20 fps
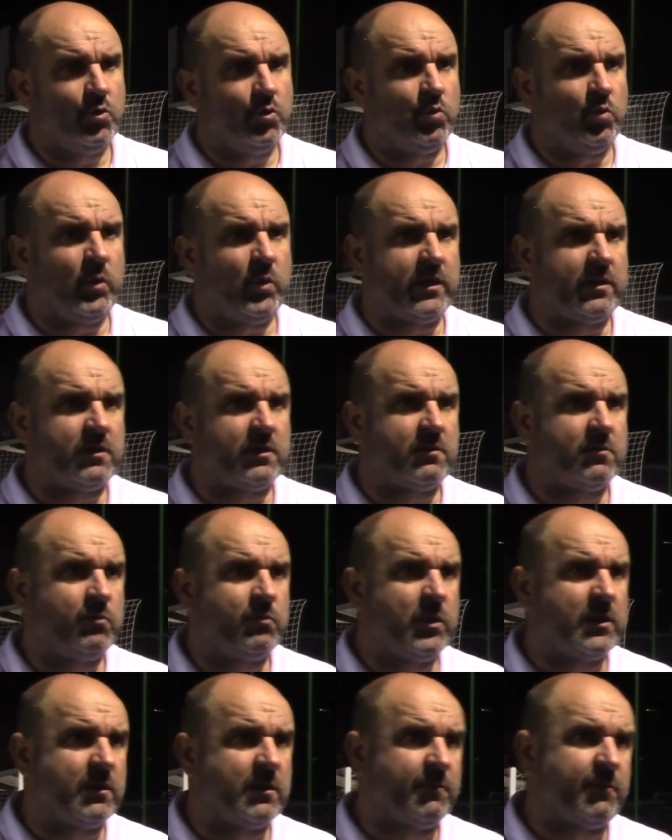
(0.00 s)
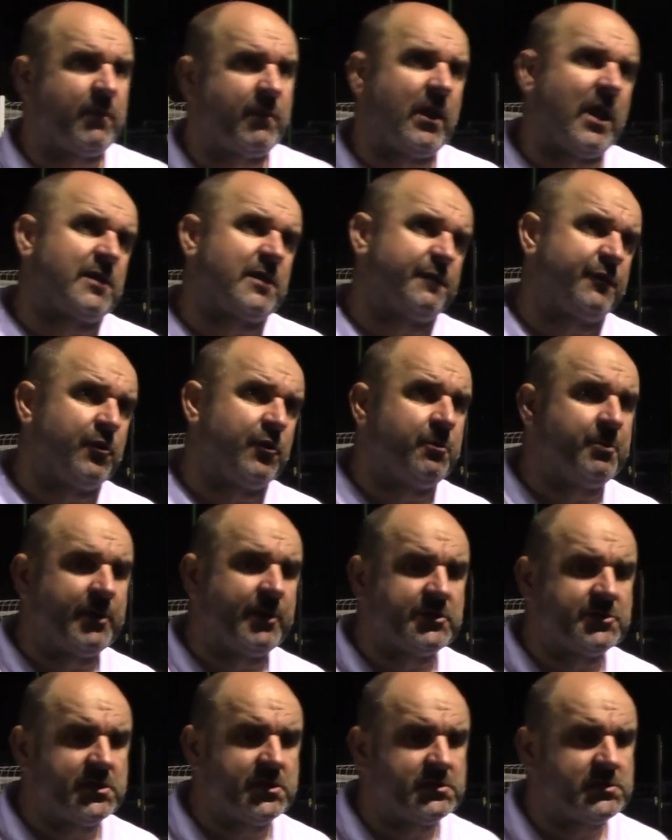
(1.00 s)
with the last few
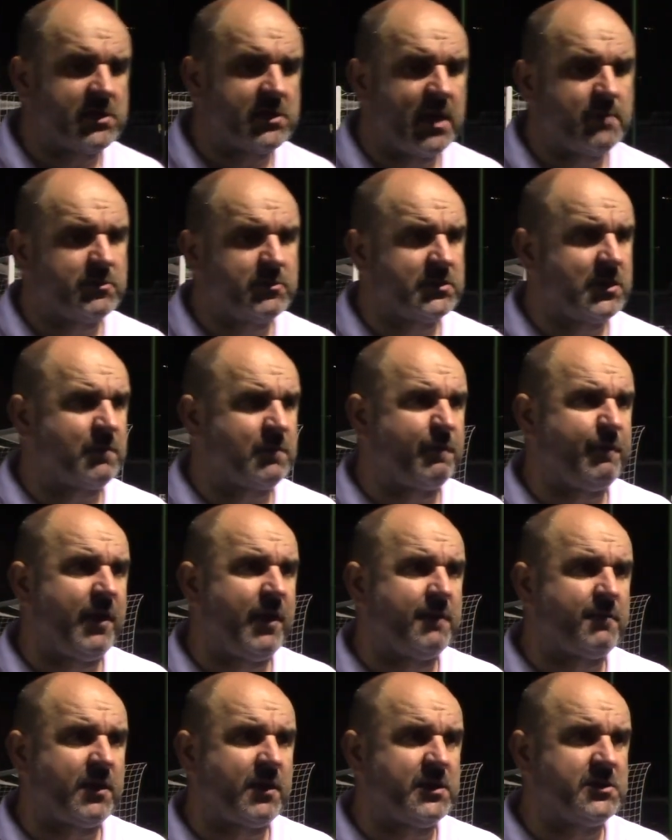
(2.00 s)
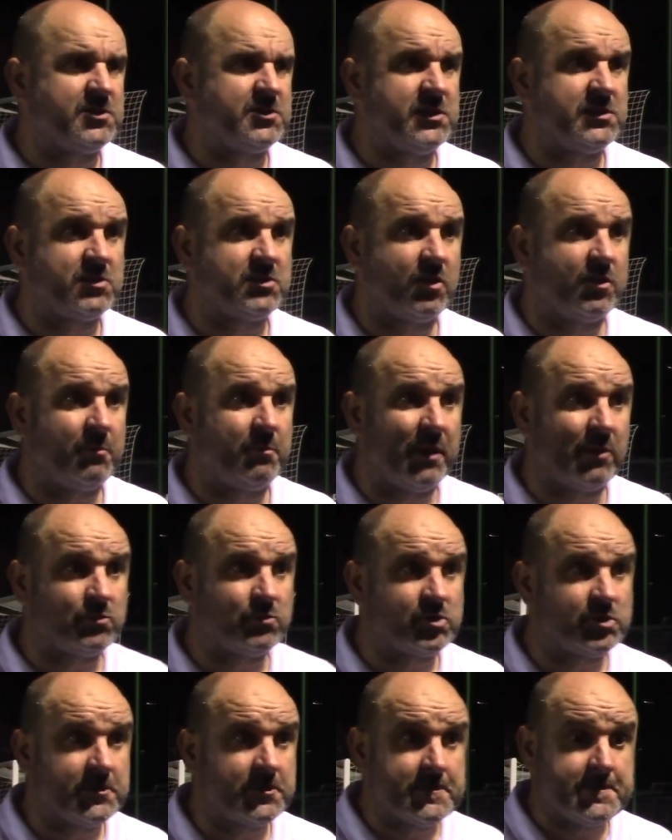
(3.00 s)
pre-season games, I think that's 5 clean sheets on the
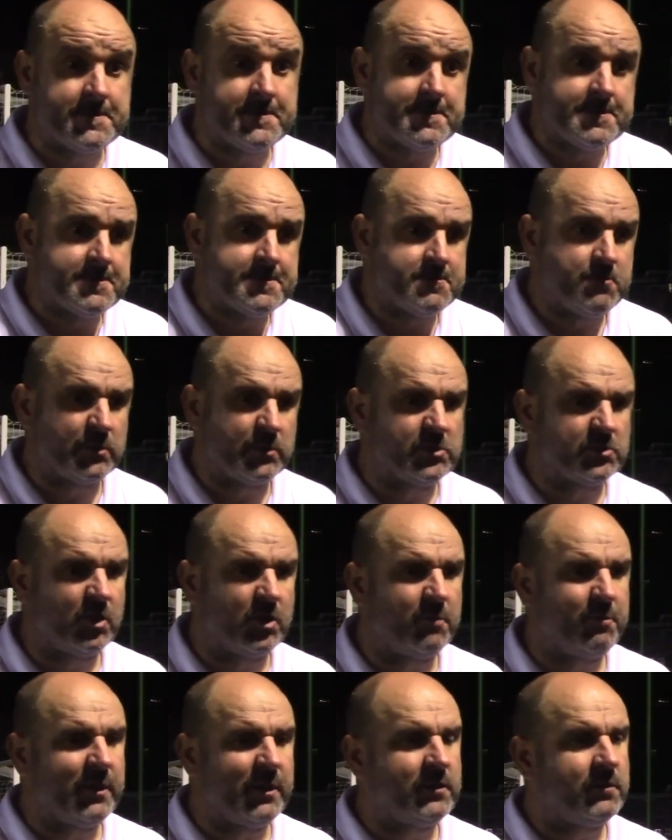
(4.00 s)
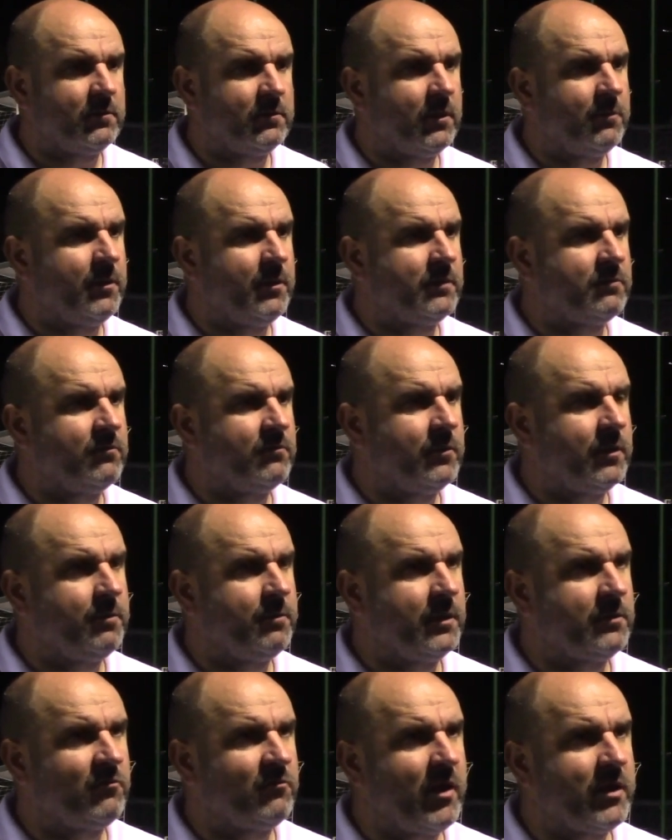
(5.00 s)
bounce, which is not a
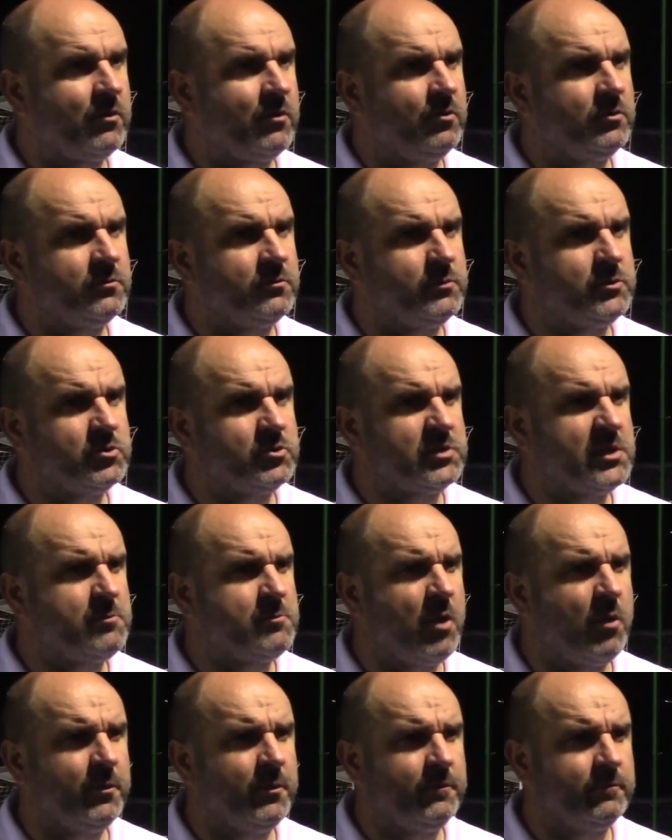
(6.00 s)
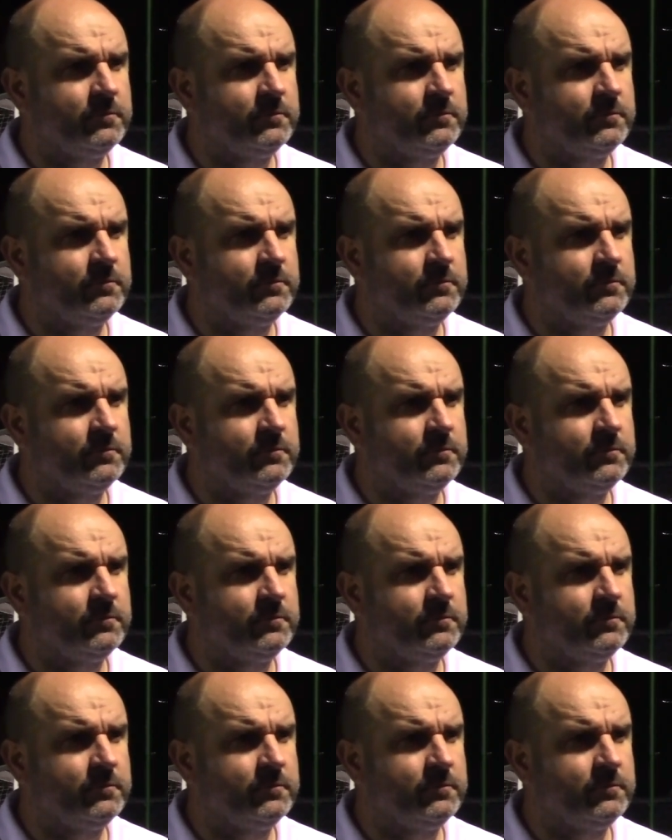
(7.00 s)
bad record, and you just keep going.